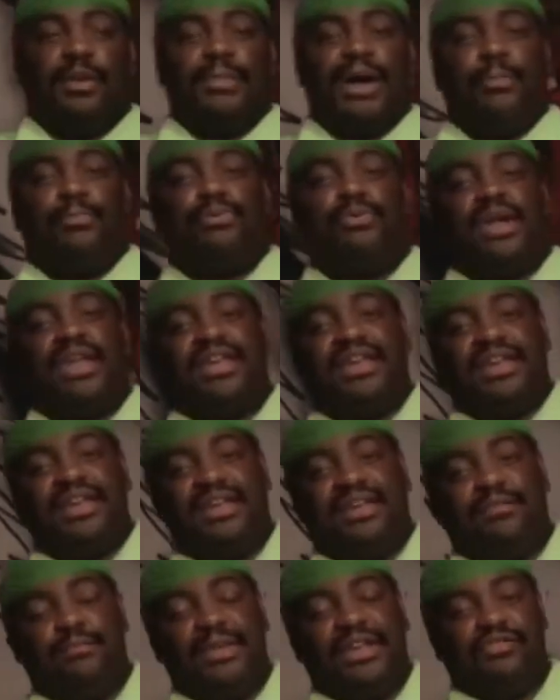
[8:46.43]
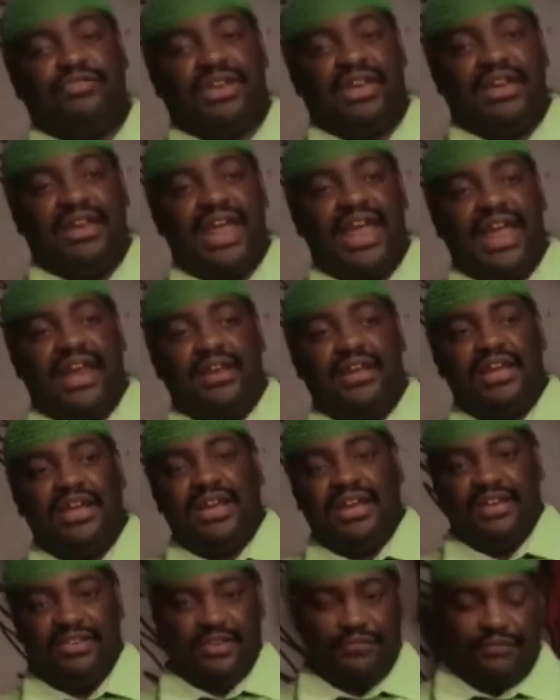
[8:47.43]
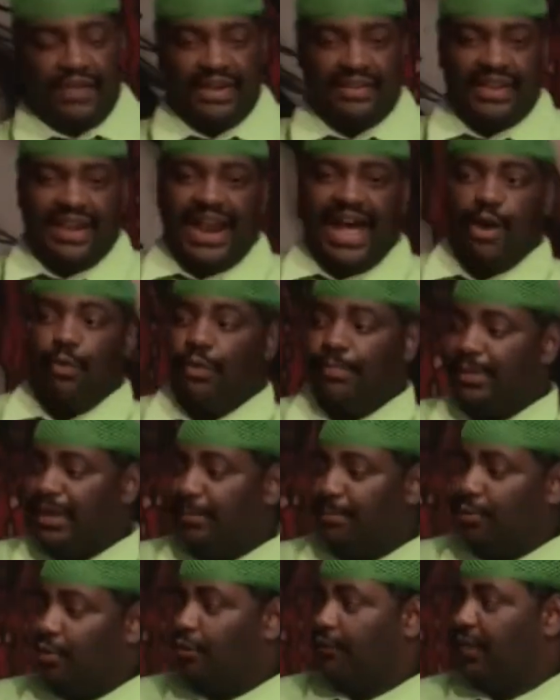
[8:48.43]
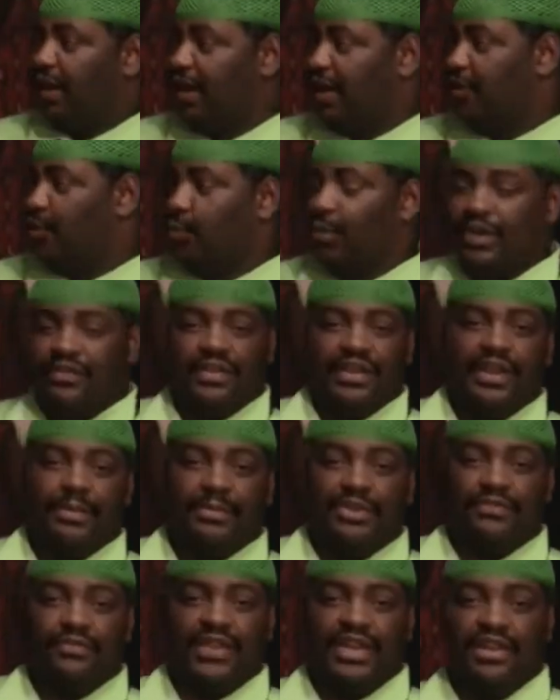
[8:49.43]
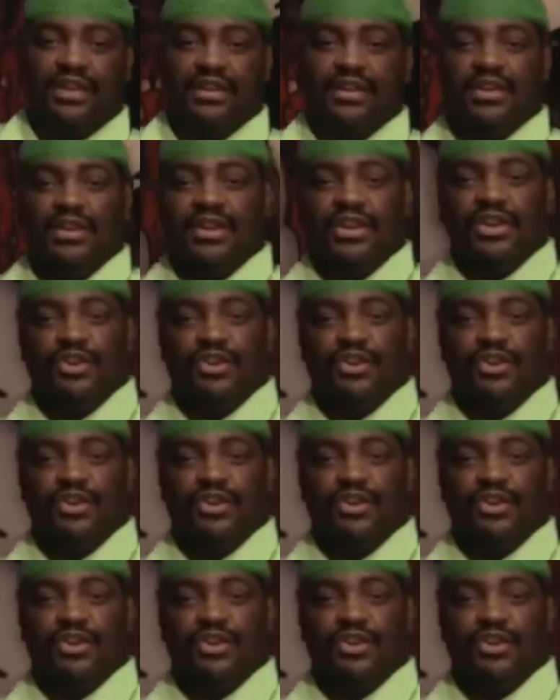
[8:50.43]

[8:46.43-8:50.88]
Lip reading: My point in mentioning that is the fact that our people over here in the Western Hemisphere,